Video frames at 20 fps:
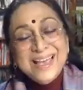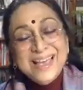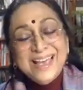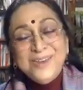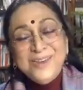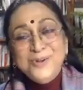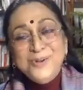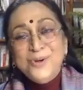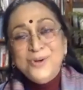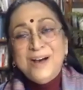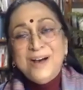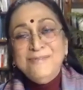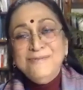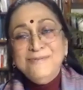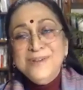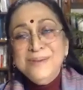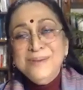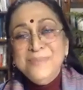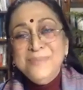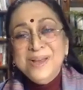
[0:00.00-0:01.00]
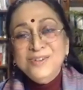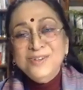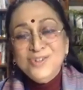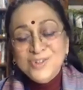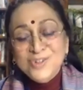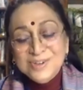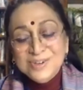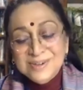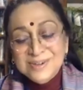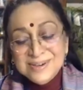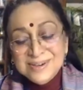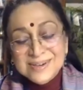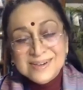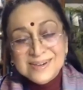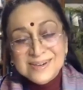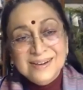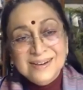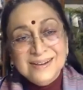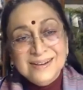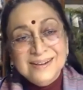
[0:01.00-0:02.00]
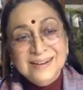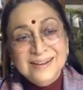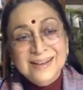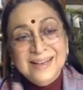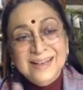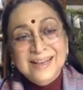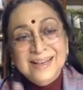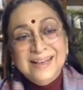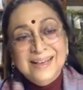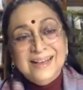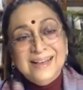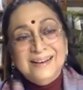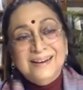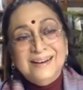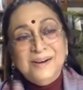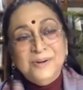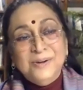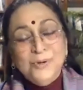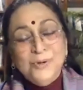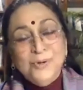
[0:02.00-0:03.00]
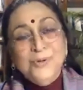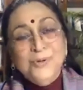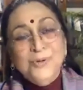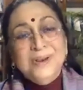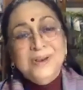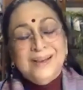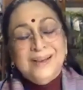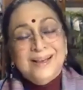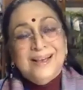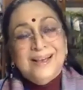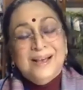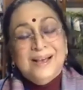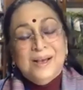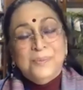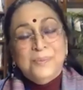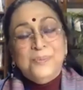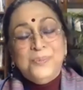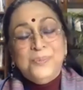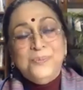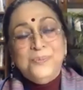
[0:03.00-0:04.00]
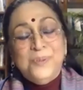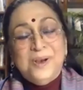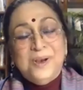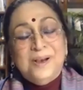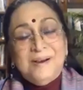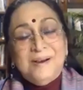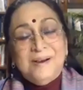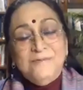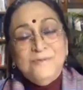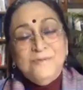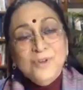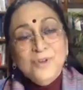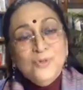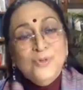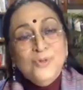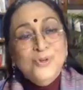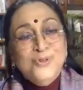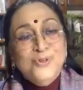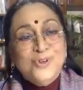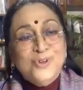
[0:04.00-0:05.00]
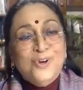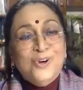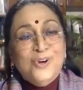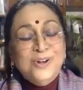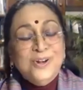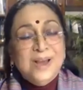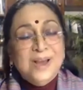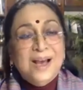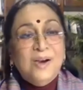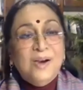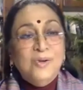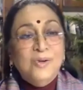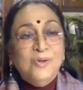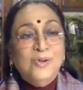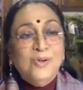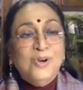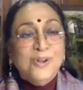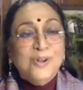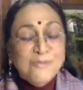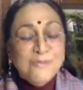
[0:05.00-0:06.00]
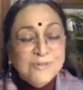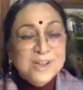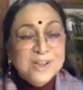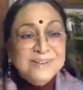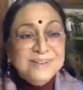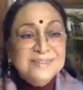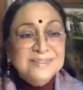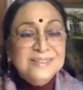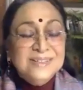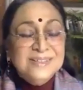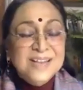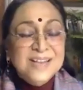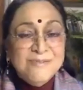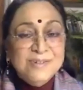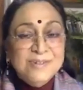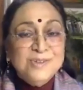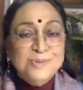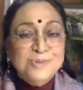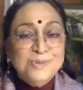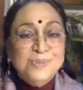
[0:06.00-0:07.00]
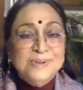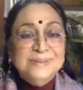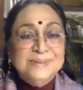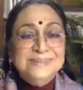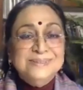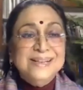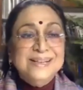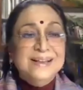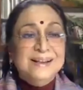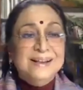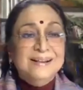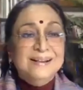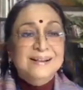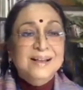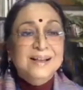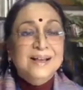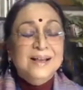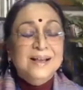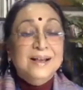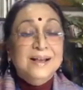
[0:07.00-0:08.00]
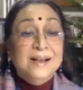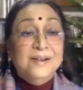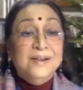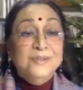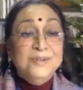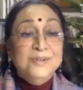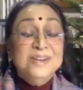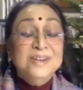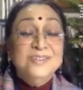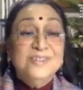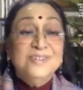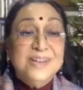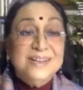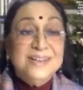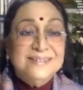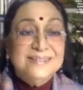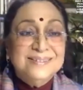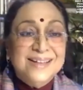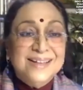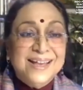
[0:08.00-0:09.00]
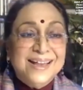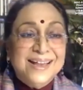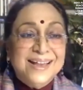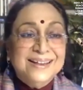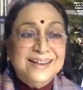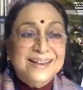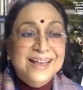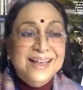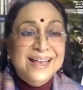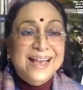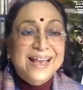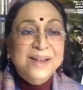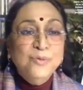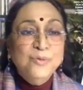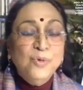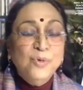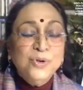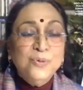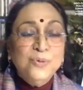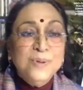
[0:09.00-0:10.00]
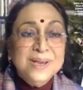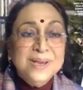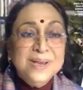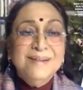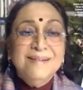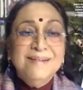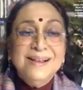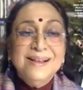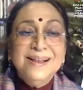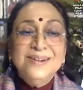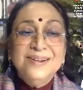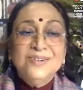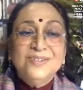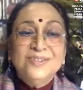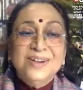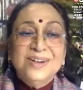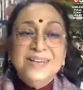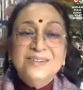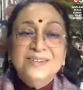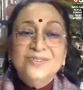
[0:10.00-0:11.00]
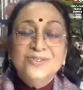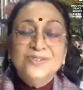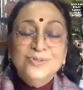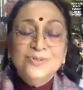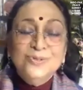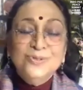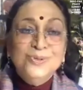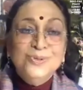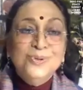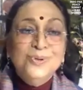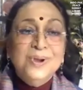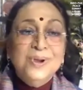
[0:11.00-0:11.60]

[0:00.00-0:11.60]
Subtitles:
You know, Avni mentioned her own views on how conflict is inevitable. Scilla reiterates that. And what we are really trying to do